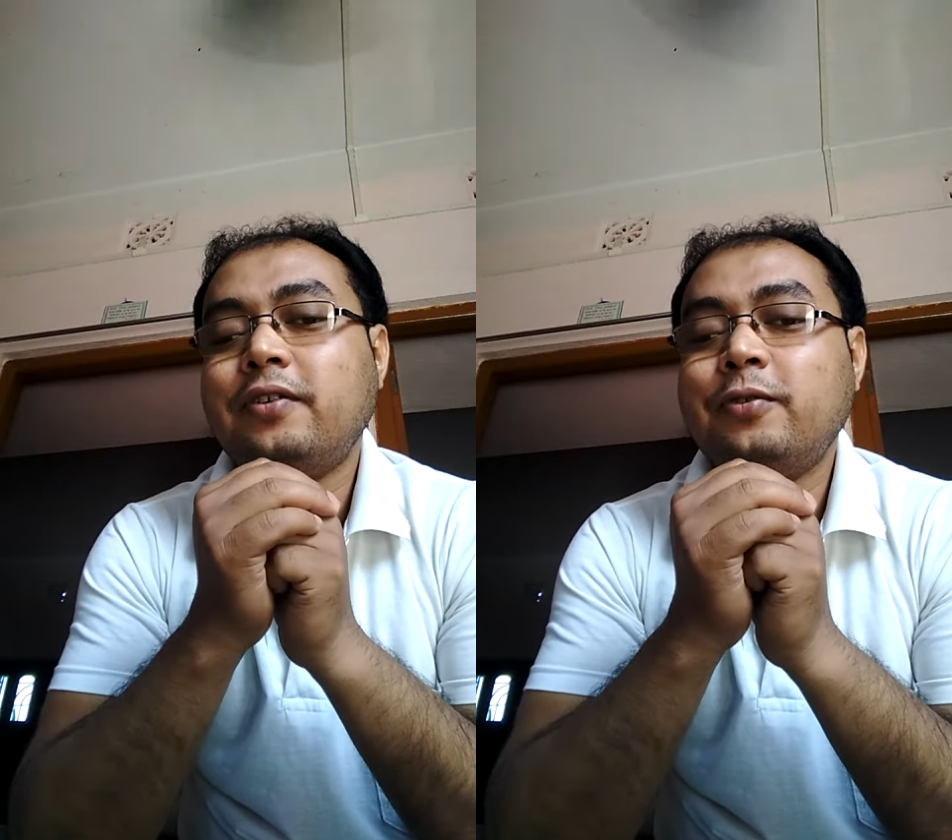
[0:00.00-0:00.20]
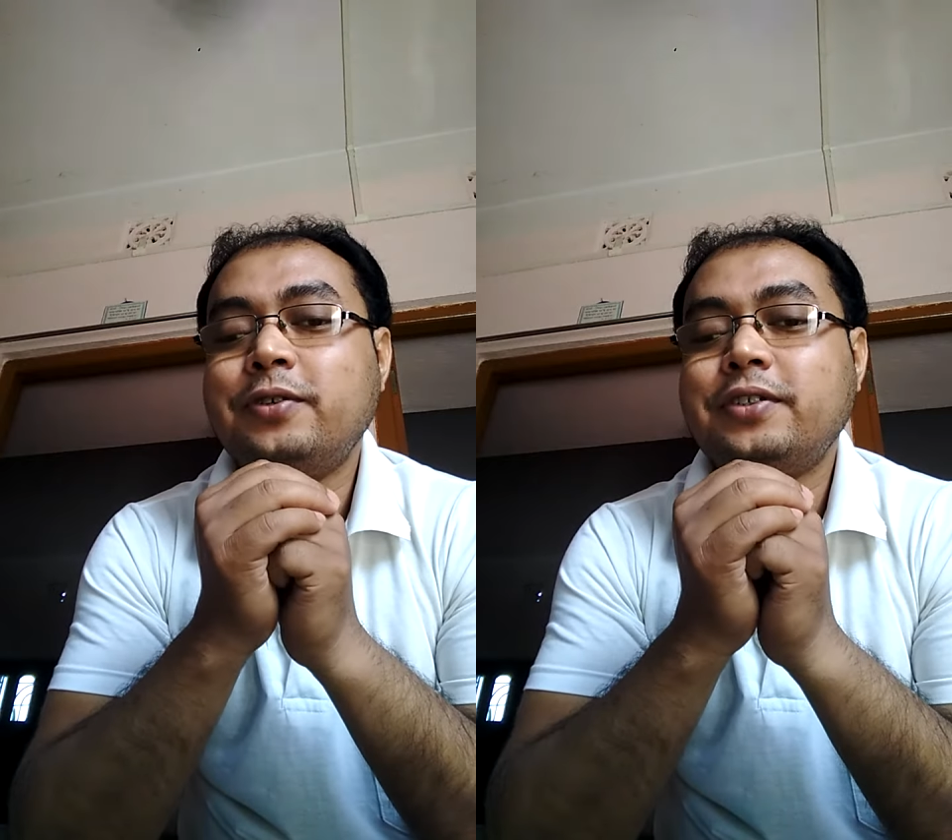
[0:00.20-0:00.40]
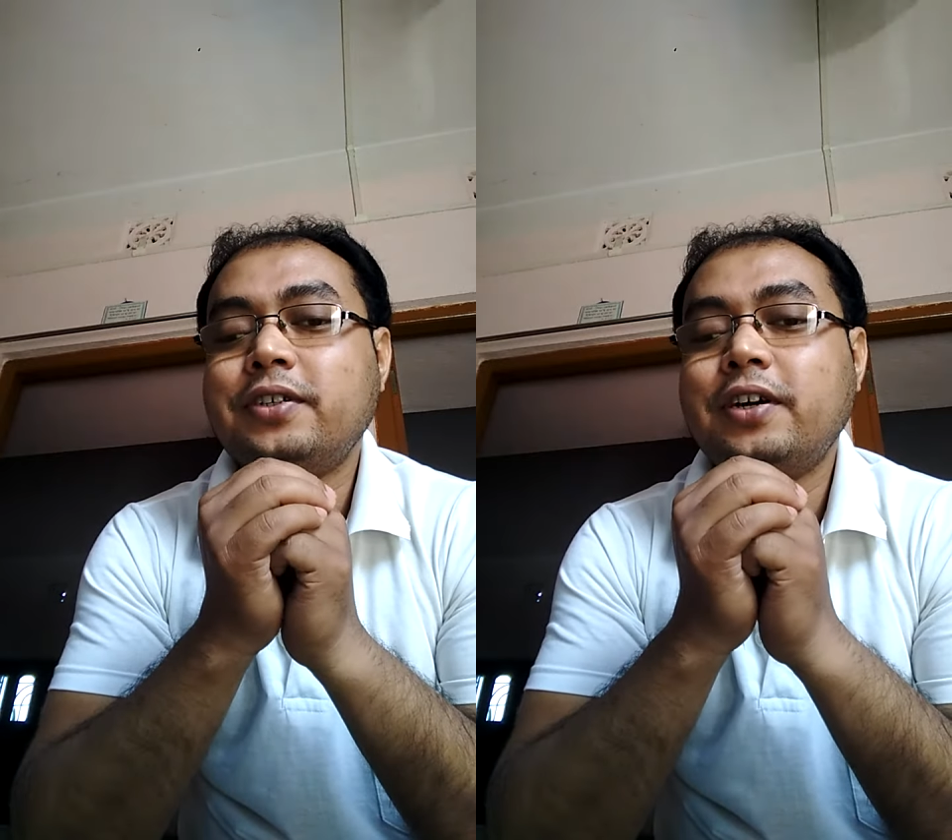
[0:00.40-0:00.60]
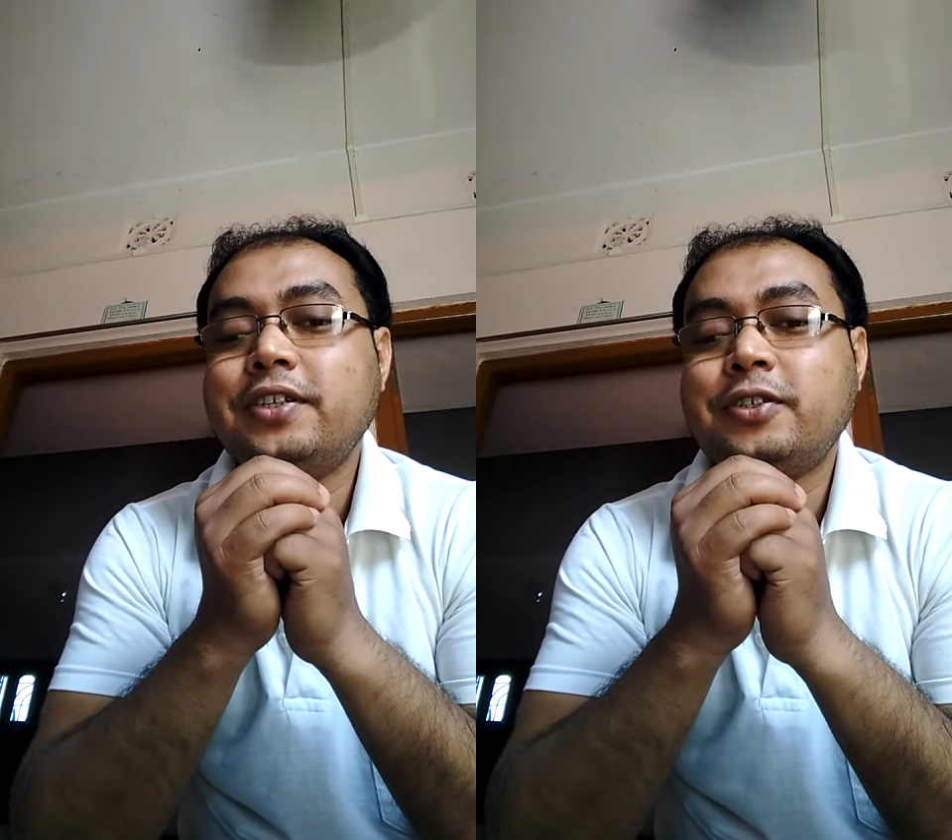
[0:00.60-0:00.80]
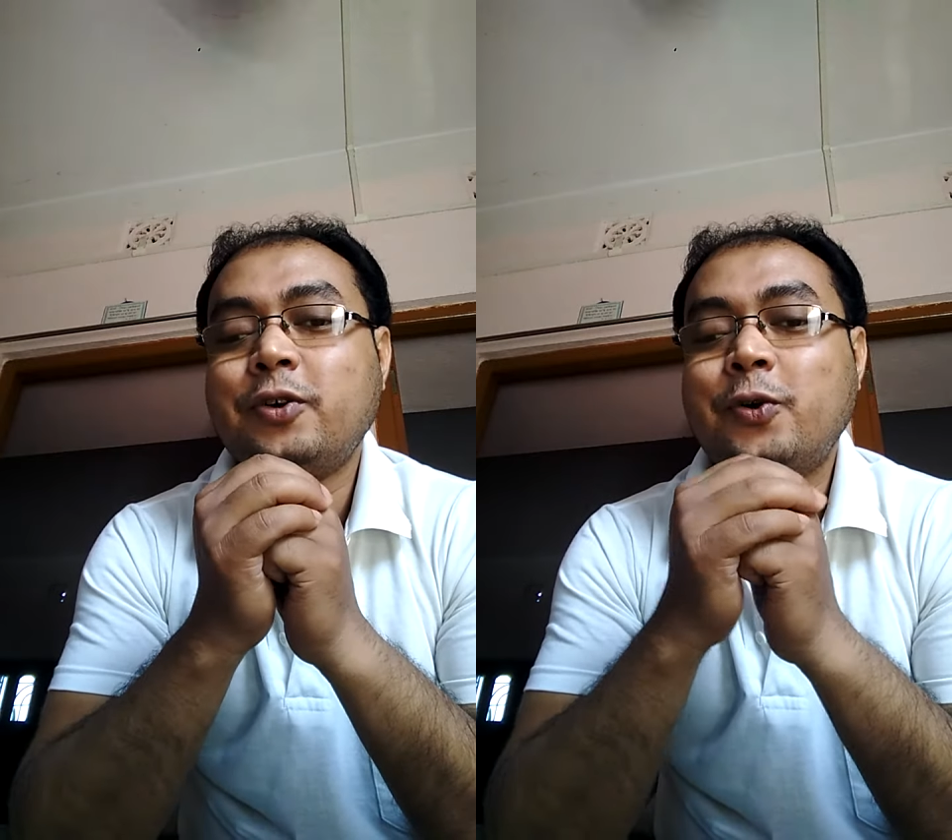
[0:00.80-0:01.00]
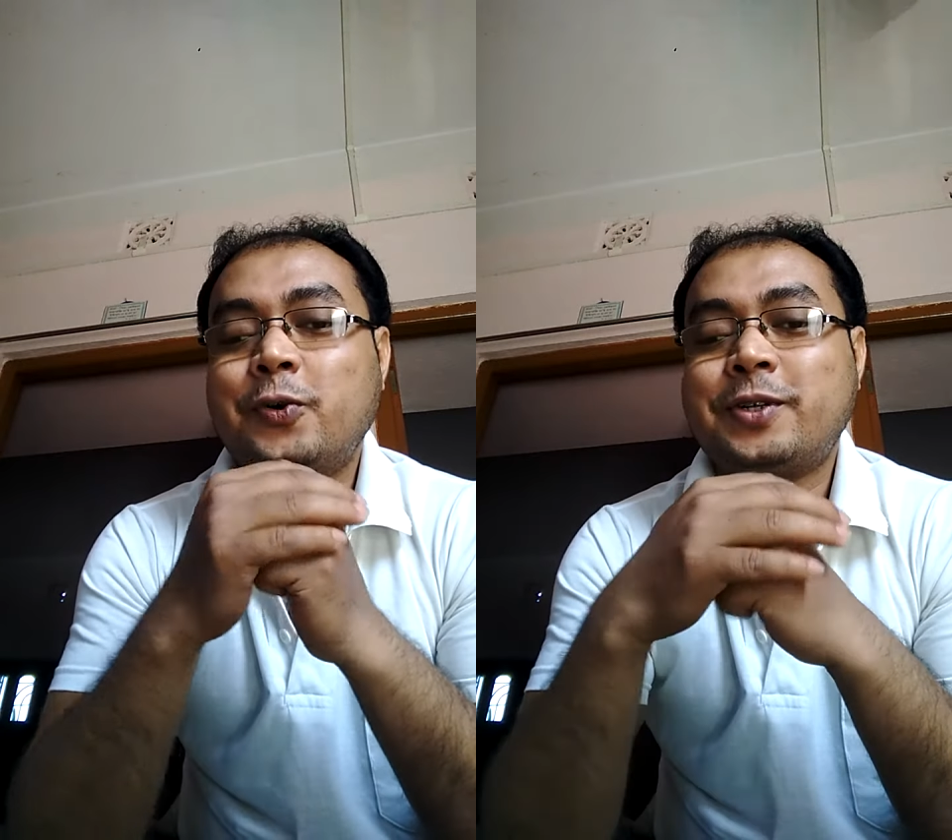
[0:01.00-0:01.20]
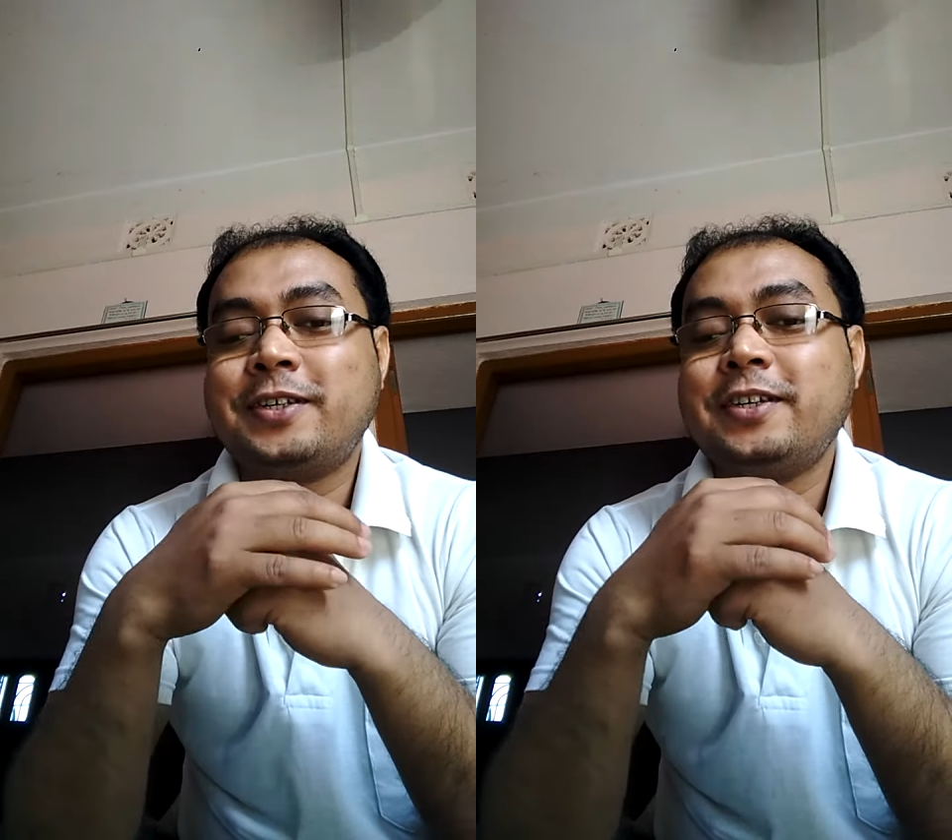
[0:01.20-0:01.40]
good score.